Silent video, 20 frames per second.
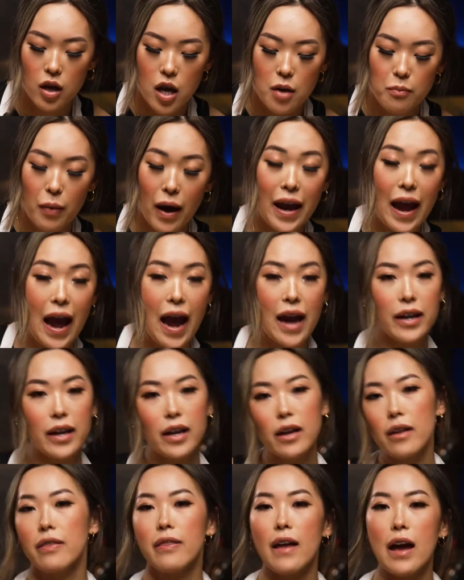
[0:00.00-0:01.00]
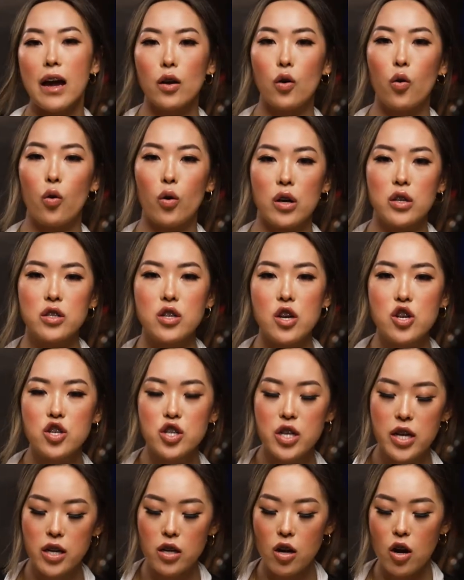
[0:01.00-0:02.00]
By adding that cornstarch
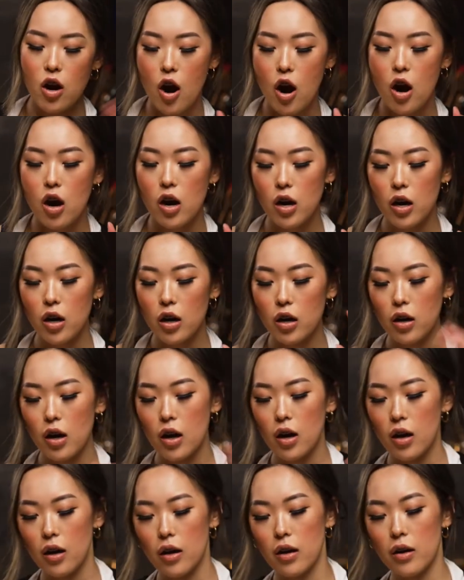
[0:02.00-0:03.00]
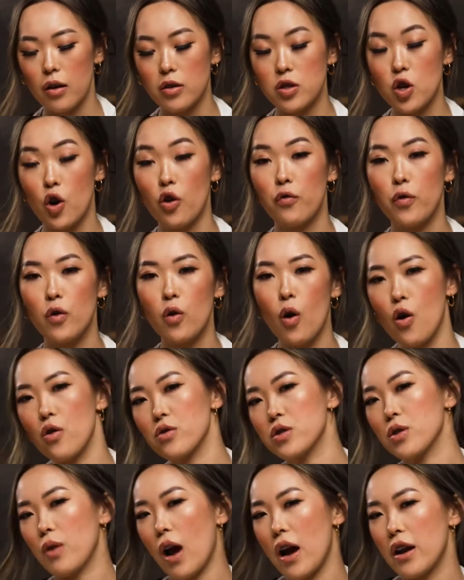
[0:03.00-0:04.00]
in, our Tofu
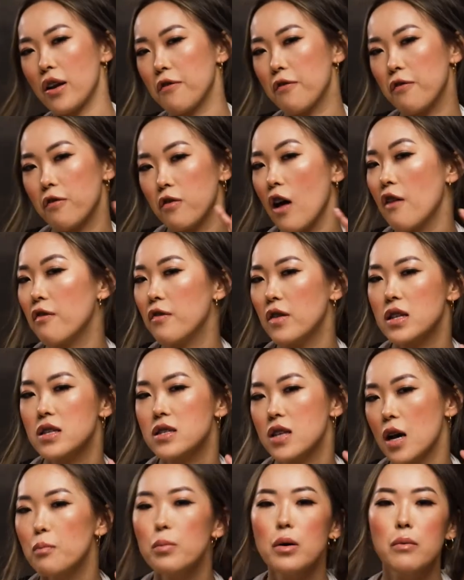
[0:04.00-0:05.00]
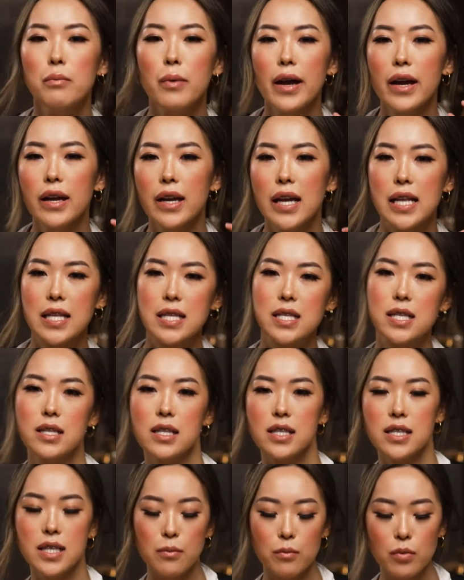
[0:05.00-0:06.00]
also kind of fluffens up a bit. It's
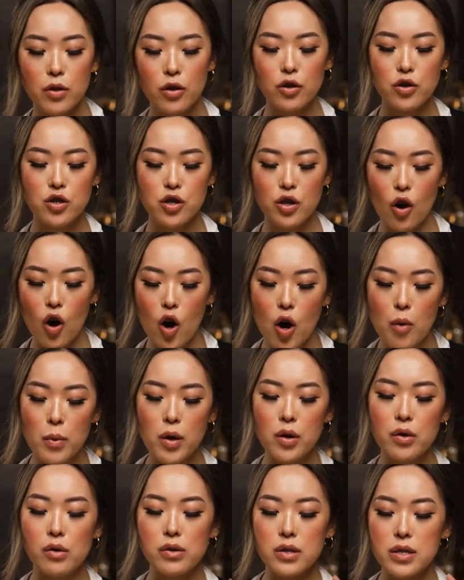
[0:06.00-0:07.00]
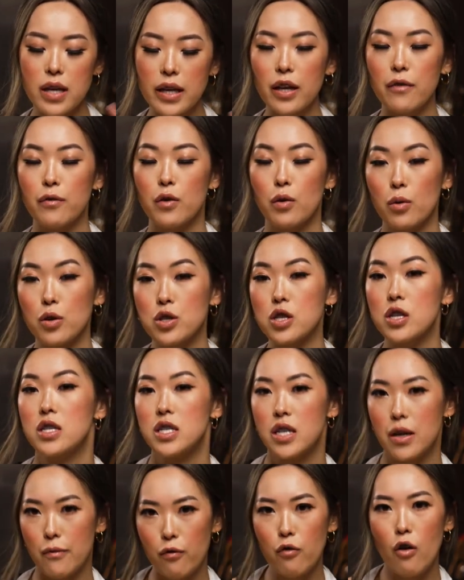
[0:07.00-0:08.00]
similar to almost like if you were to
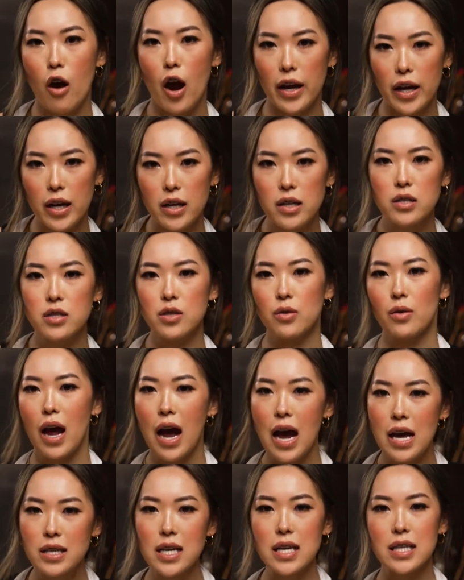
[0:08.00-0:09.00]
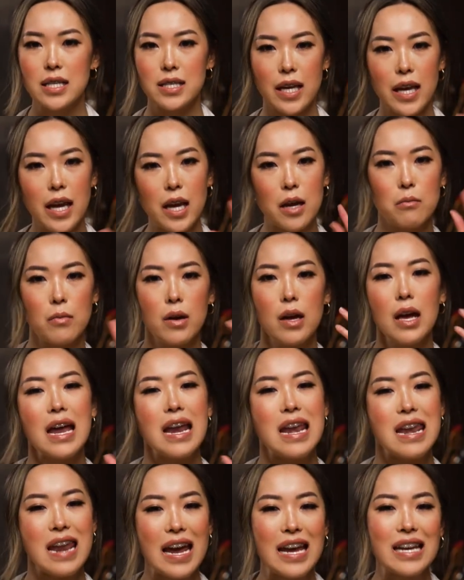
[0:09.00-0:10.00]
deep fry it. So it has that same
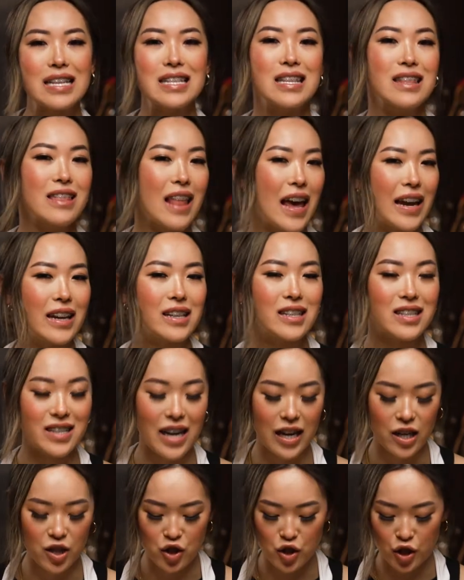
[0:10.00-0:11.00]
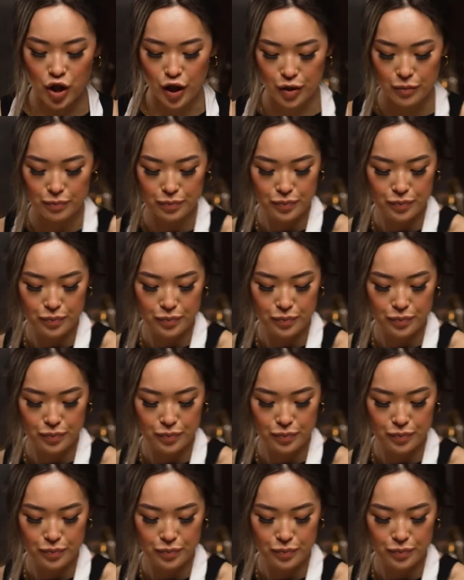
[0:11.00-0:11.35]
nice light texture.